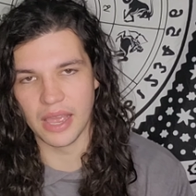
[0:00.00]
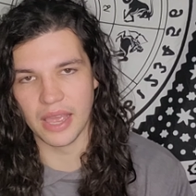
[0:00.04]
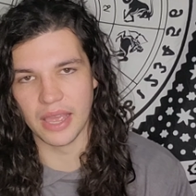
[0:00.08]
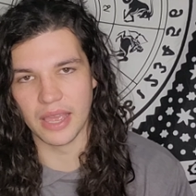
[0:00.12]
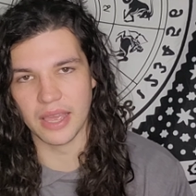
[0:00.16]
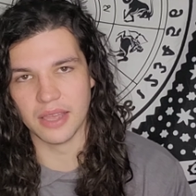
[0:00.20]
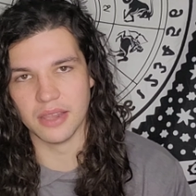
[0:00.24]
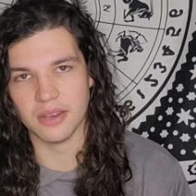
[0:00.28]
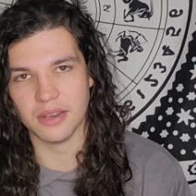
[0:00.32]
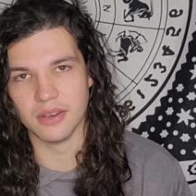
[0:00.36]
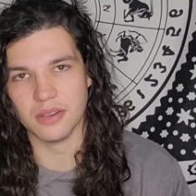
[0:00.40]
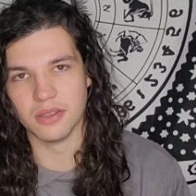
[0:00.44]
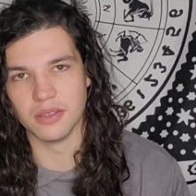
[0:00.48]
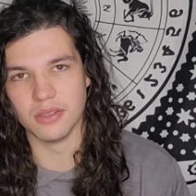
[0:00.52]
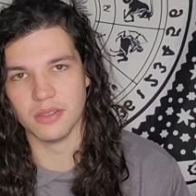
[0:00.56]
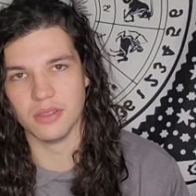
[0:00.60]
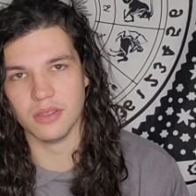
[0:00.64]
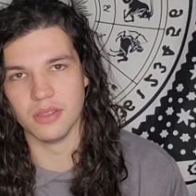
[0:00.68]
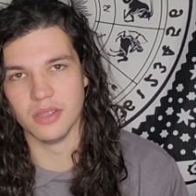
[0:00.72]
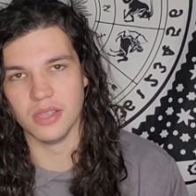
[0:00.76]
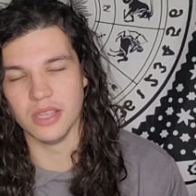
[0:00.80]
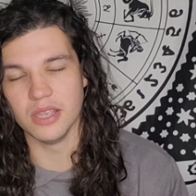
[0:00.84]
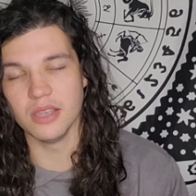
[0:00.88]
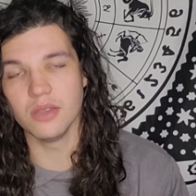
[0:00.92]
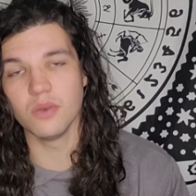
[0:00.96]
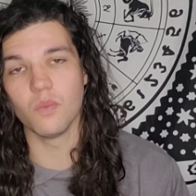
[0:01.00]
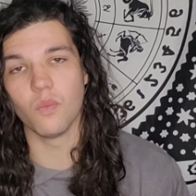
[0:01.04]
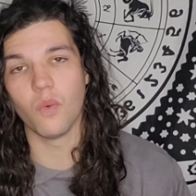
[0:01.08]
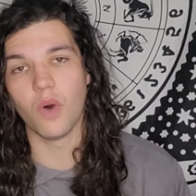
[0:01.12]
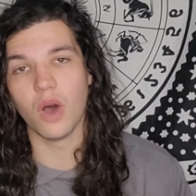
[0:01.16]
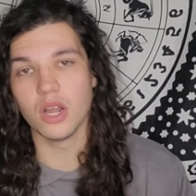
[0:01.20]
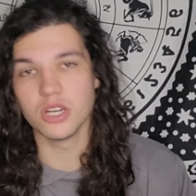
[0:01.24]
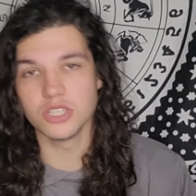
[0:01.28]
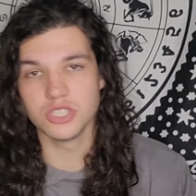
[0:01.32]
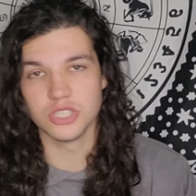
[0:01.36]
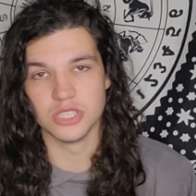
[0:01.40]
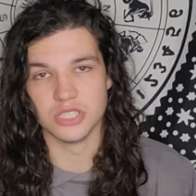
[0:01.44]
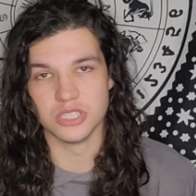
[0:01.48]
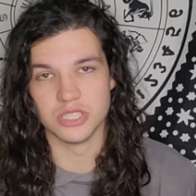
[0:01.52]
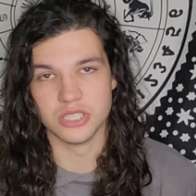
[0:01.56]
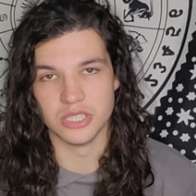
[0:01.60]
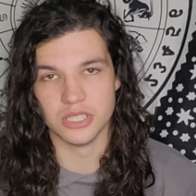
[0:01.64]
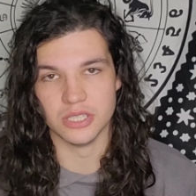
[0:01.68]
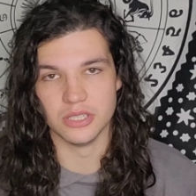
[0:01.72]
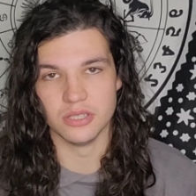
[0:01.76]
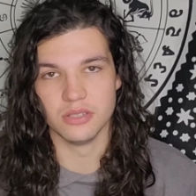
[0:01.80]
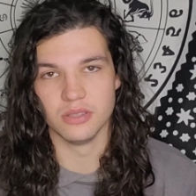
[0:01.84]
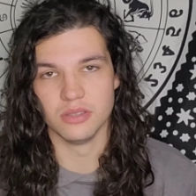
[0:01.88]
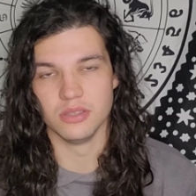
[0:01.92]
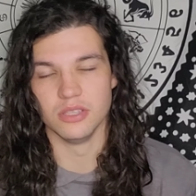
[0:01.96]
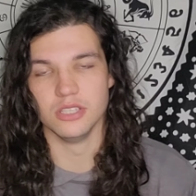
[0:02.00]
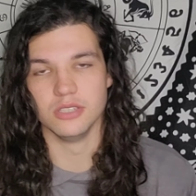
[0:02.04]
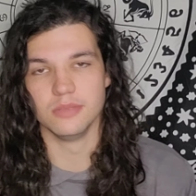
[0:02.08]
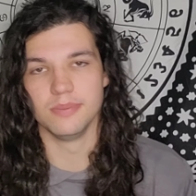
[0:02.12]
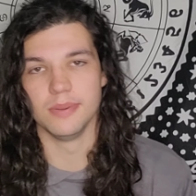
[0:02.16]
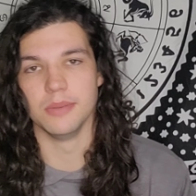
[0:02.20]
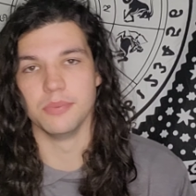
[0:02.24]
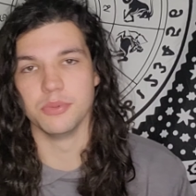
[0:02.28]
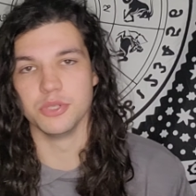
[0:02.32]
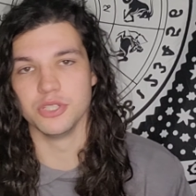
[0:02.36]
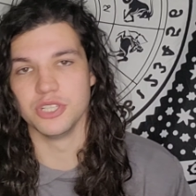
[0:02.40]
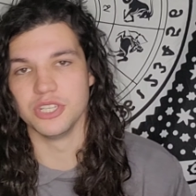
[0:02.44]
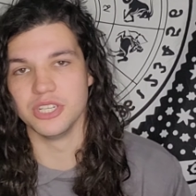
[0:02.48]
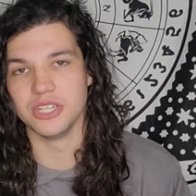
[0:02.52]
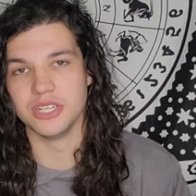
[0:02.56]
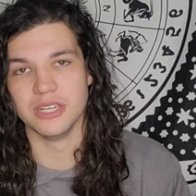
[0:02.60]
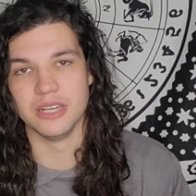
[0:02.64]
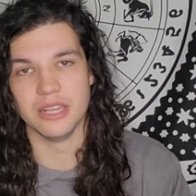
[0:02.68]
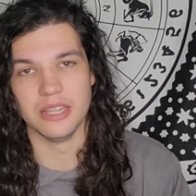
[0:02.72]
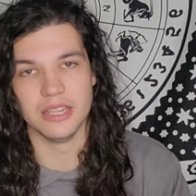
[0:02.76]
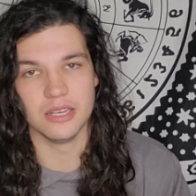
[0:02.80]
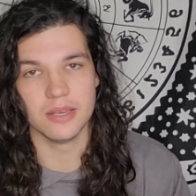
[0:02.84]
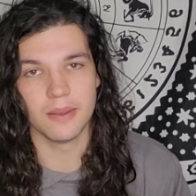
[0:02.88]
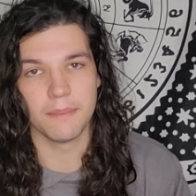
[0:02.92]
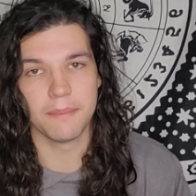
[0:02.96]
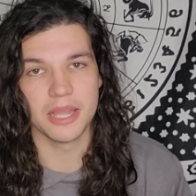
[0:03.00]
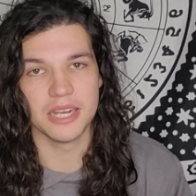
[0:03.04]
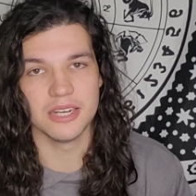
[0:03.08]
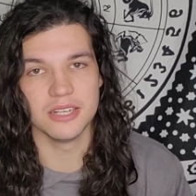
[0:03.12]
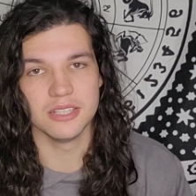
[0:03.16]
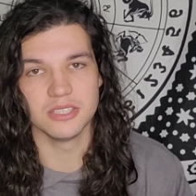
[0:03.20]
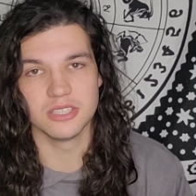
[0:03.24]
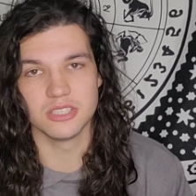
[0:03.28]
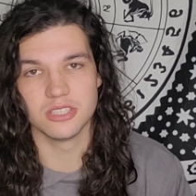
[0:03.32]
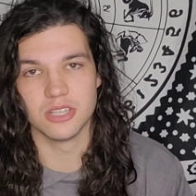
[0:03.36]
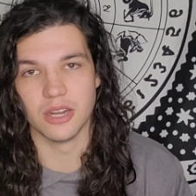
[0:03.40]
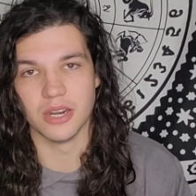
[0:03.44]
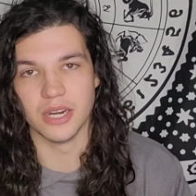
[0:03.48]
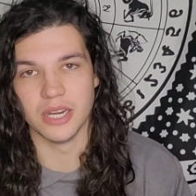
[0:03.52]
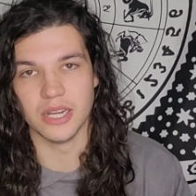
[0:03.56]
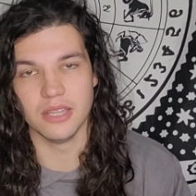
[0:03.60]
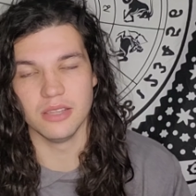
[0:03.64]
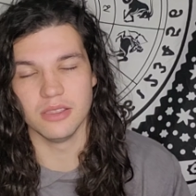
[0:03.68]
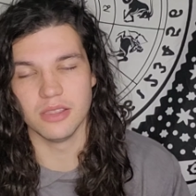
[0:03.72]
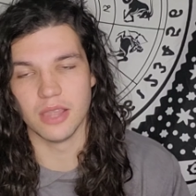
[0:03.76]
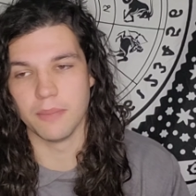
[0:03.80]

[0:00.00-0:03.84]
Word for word: And in Washington, these people did an independent study.